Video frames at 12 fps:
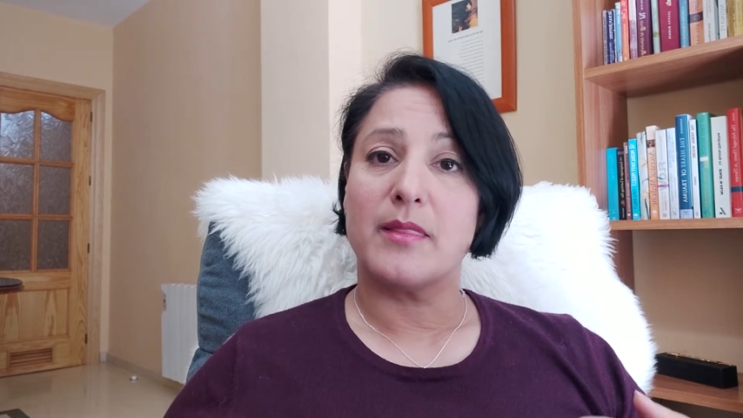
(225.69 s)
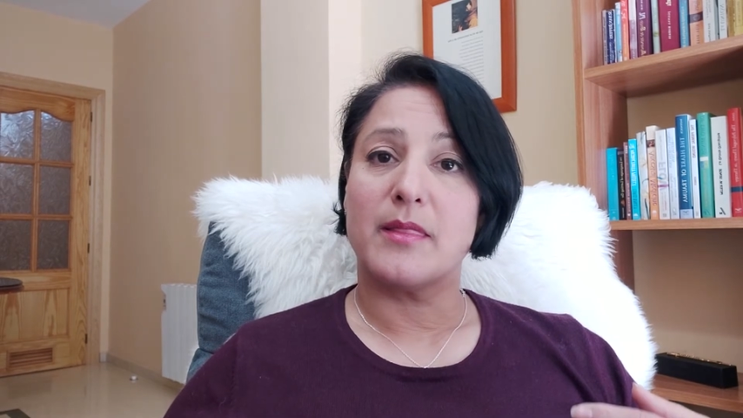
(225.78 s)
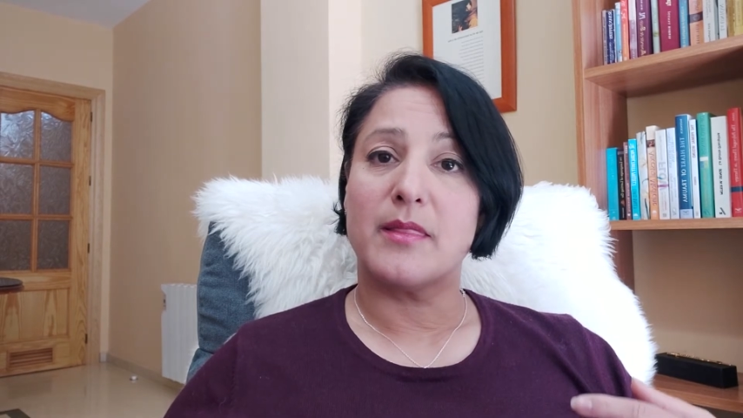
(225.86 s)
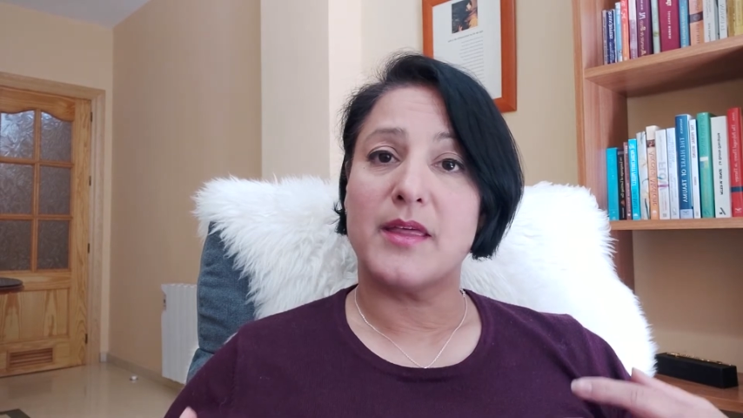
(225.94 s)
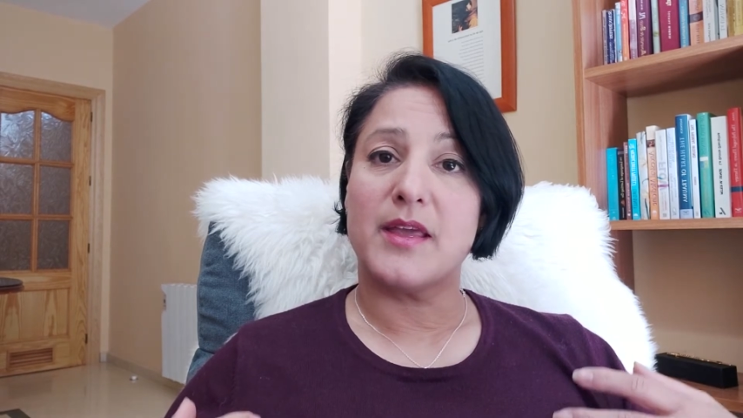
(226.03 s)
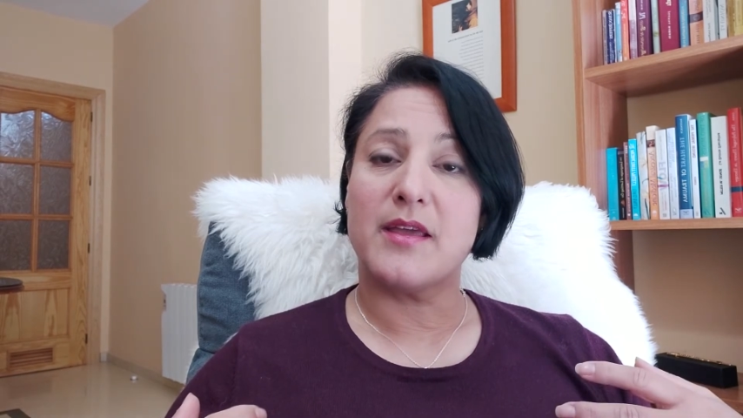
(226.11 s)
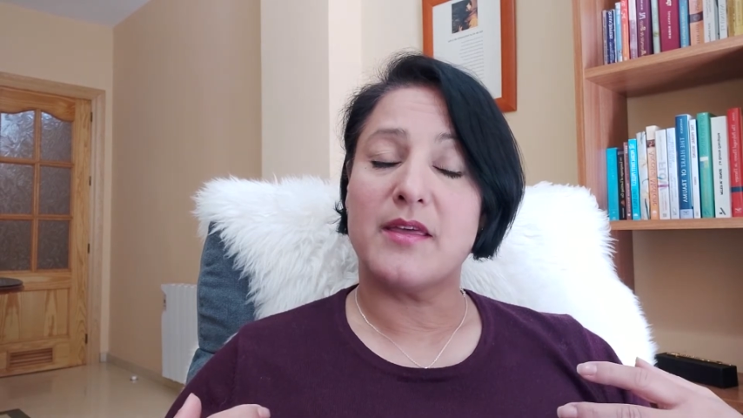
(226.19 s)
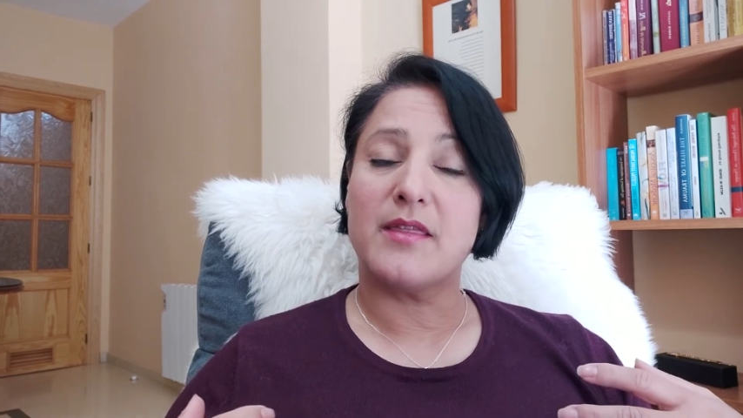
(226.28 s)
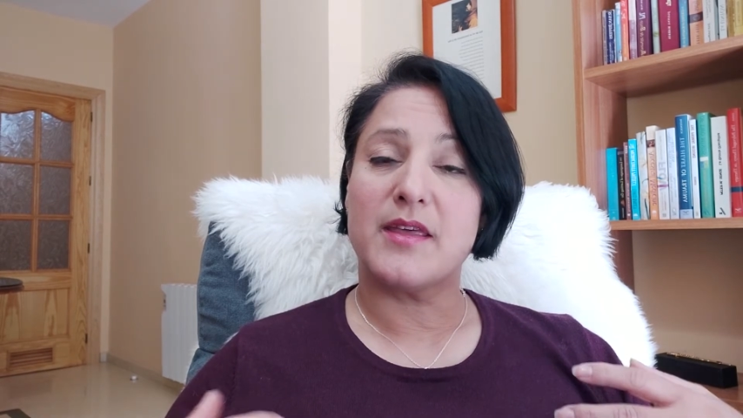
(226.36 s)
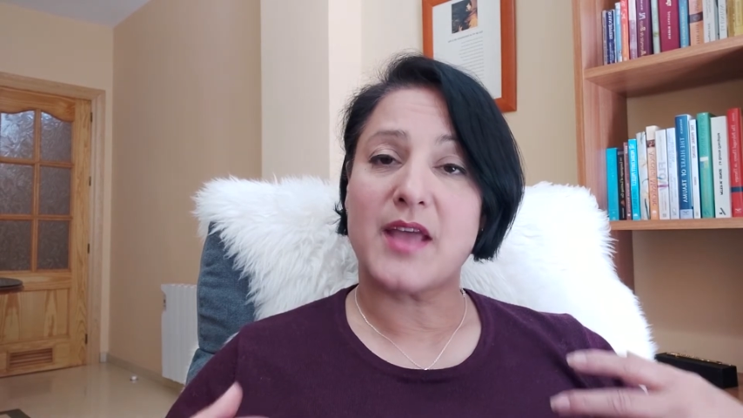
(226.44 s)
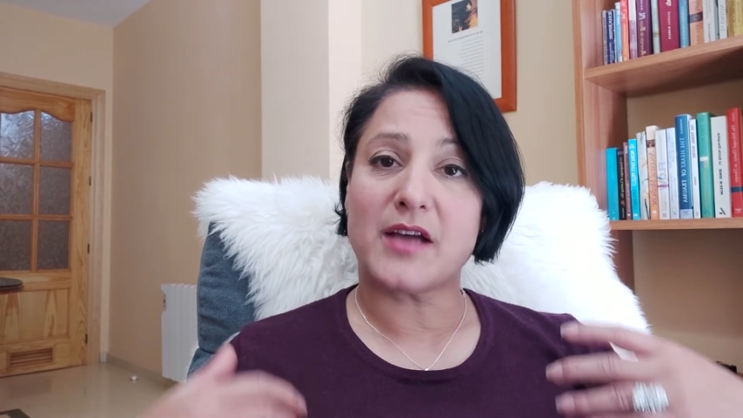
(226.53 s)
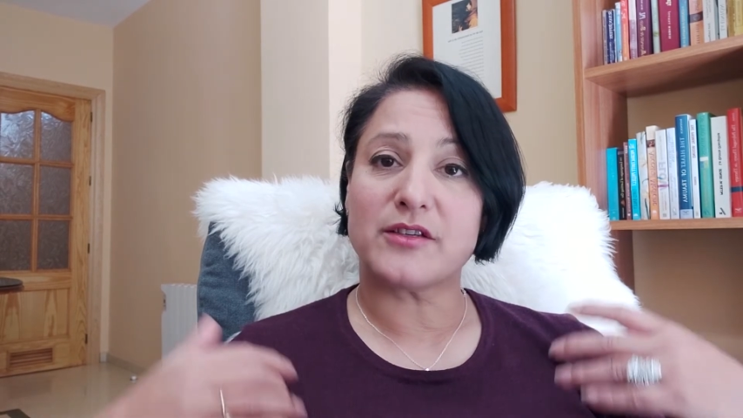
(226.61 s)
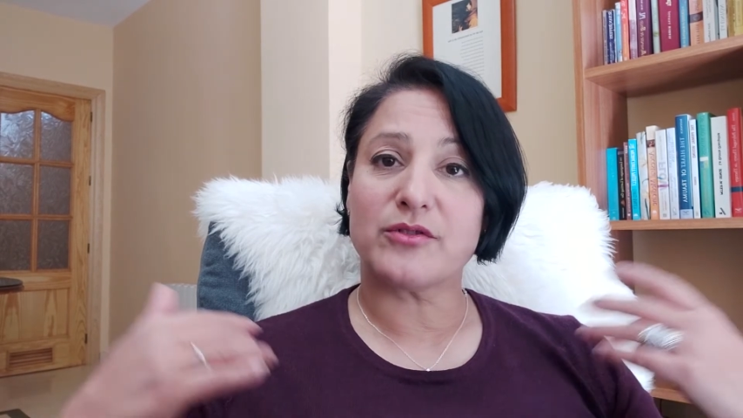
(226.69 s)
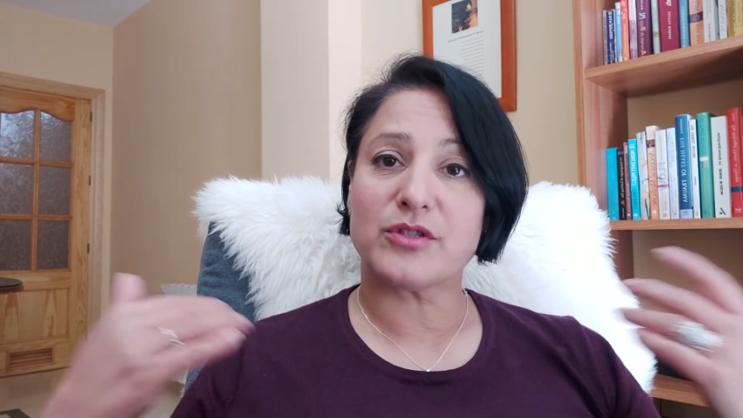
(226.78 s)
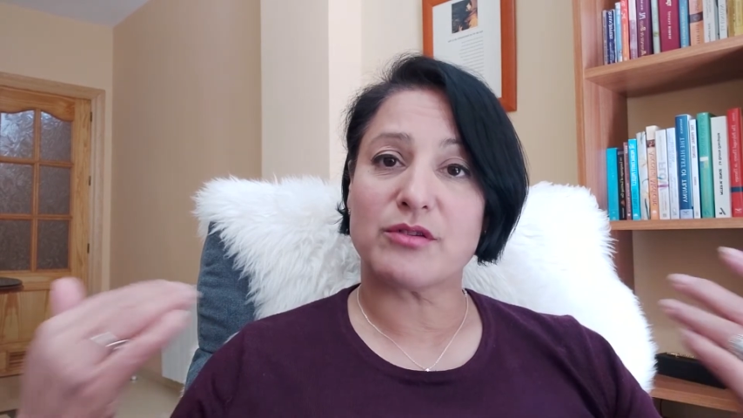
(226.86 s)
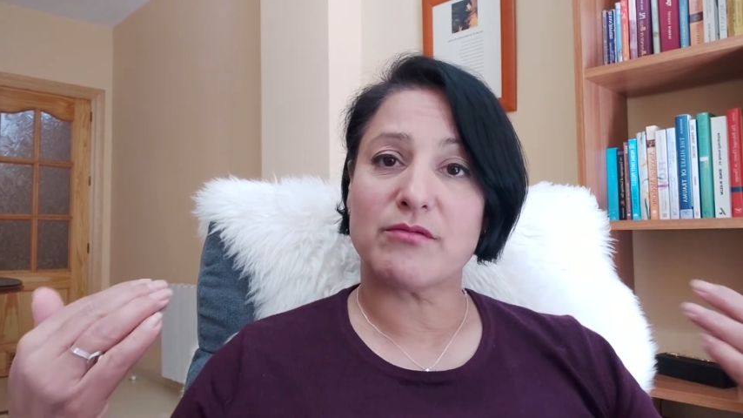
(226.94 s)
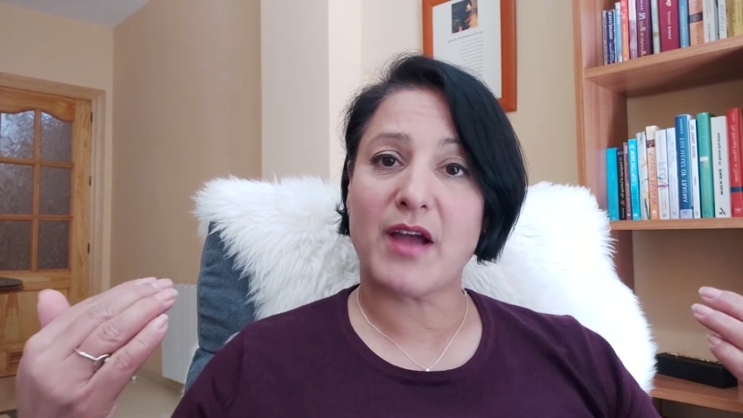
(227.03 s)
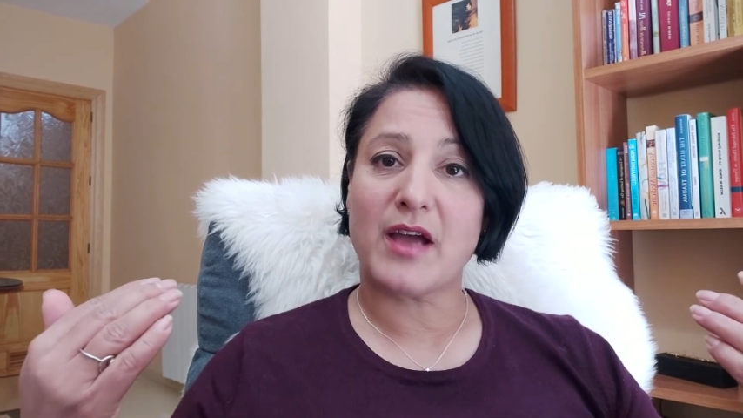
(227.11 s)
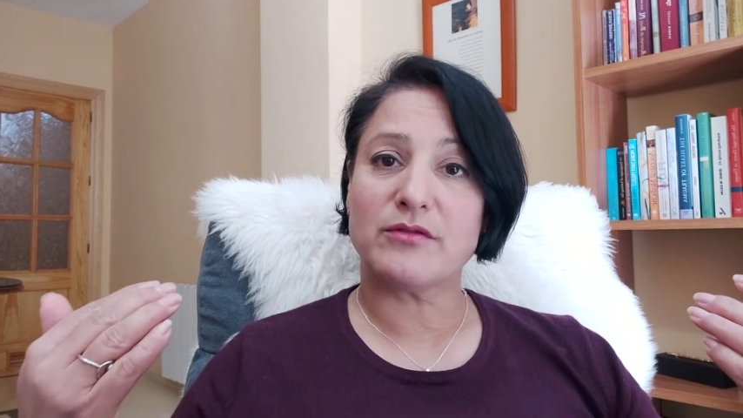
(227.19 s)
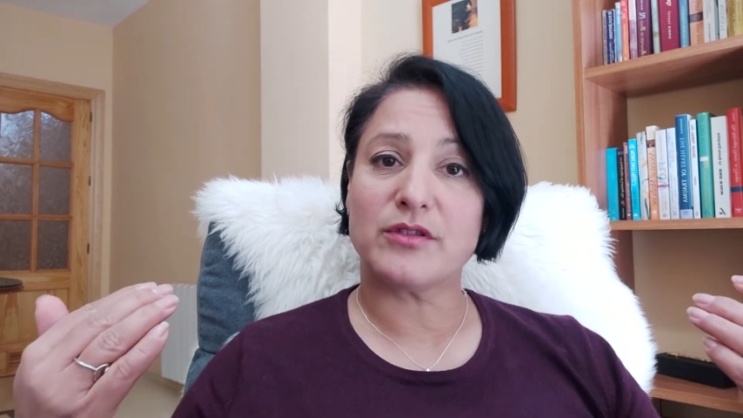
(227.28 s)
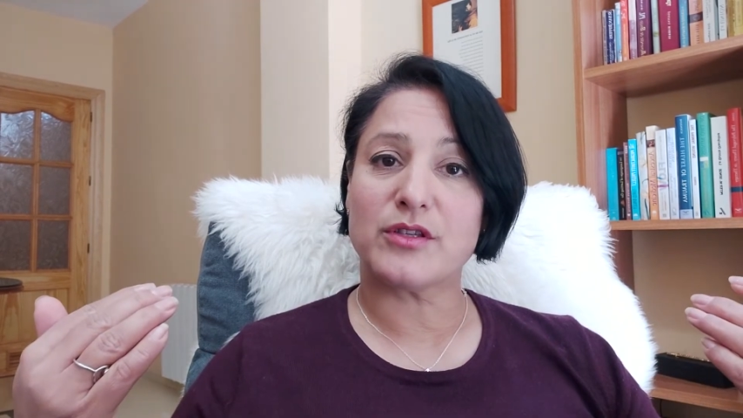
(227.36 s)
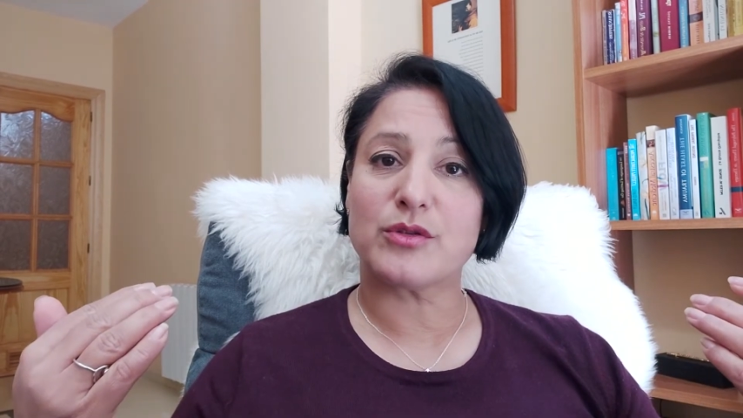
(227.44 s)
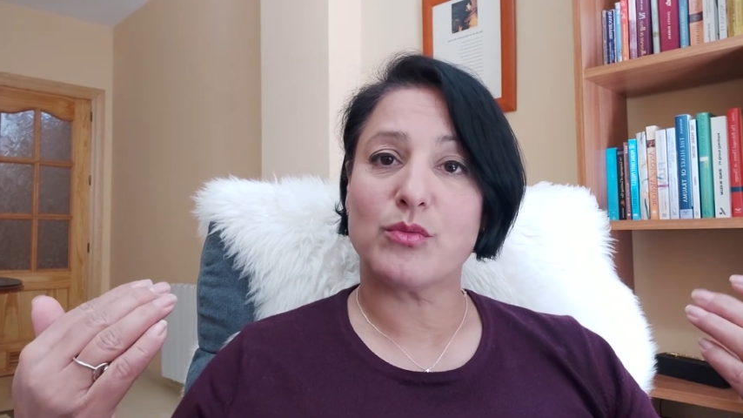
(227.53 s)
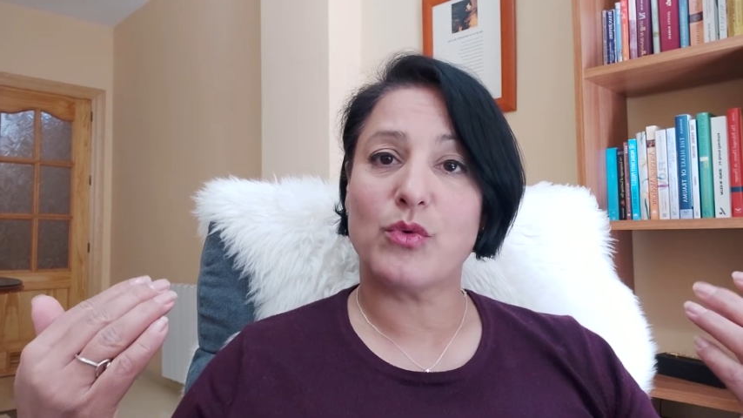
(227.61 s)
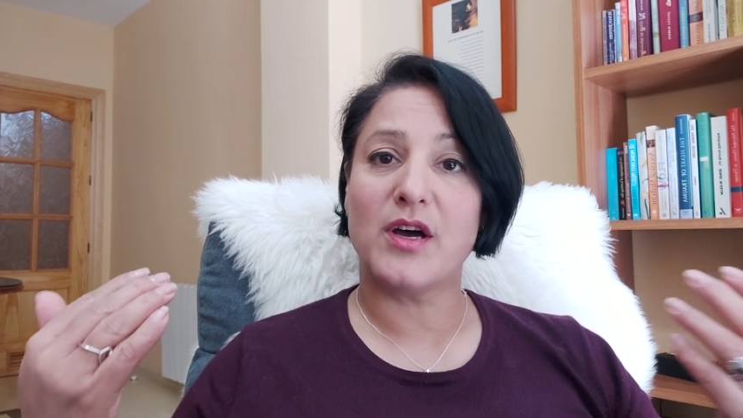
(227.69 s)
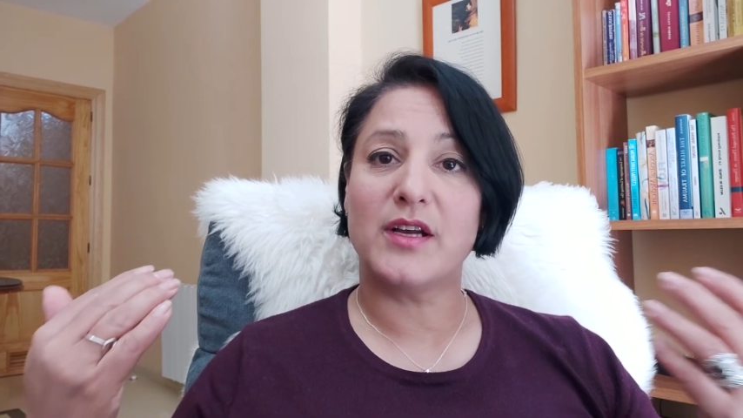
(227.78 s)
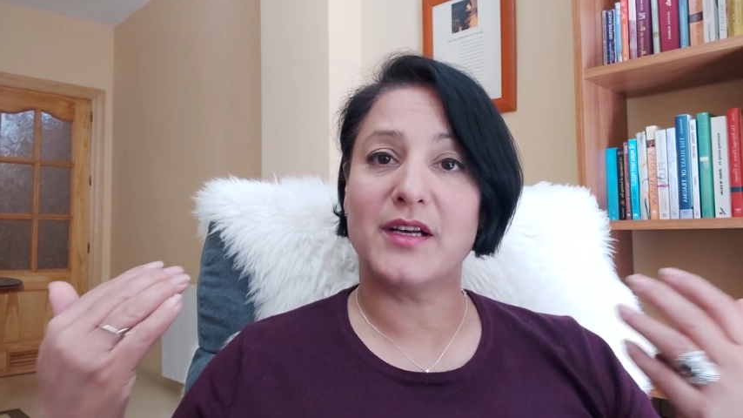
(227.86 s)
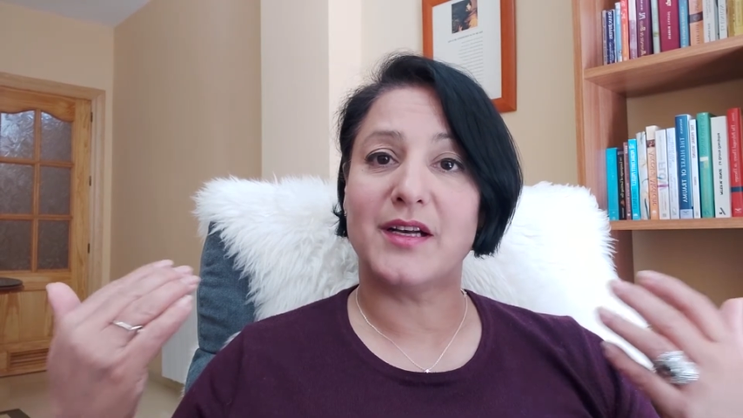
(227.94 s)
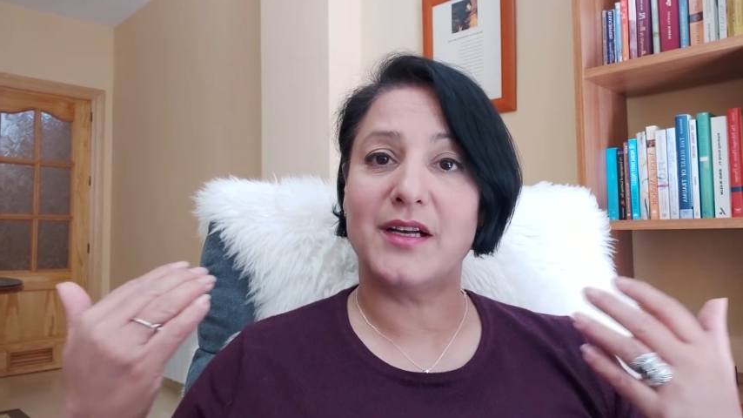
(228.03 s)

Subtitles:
the adults around us weren't